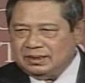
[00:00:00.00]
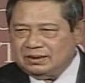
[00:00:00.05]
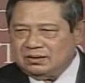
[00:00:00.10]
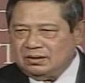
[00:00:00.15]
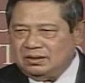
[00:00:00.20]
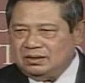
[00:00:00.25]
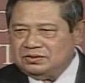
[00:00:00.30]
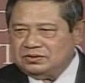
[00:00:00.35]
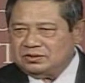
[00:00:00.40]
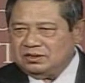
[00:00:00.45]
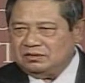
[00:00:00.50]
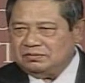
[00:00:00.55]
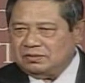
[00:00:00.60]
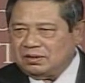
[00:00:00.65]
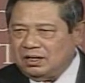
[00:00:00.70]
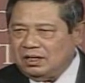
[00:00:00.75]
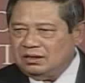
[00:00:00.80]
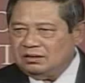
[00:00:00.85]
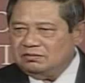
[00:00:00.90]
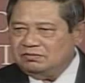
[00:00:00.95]
cause of
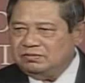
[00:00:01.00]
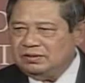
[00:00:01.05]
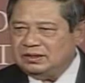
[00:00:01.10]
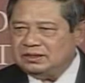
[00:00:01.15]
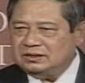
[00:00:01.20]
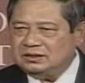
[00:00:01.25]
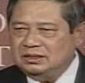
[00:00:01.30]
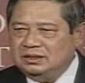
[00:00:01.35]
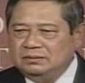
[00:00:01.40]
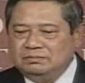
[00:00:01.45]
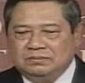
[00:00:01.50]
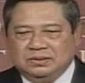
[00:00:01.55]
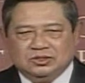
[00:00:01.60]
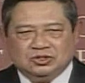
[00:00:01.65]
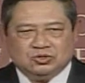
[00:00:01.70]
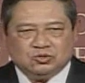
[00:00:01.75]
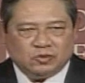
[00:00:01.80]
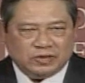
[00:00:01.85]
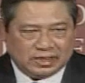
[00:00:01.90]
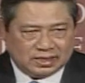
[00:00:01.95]
conflicts
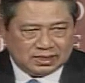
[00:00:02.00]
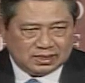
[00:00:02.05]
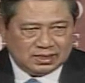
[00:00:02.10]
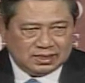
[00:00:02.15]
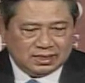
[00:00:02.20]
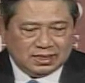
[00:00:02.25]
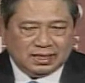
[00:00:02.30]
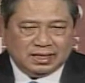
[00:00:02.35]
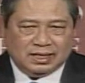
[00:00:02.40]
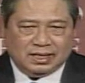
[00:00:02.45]
between